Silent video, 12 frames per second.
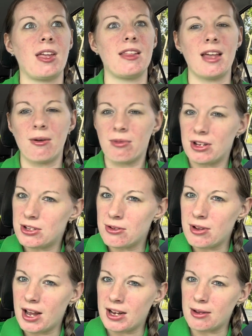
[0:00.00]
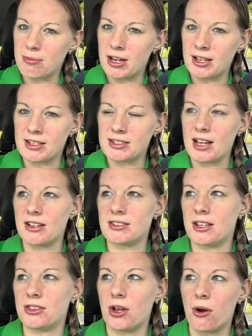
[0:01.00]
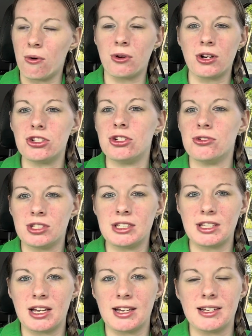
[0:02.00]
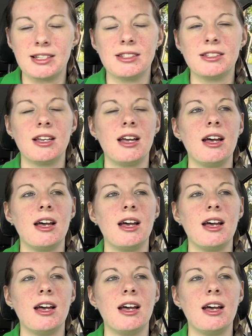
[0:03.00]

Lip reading: that we do end up getting this house, that the owner chooses us.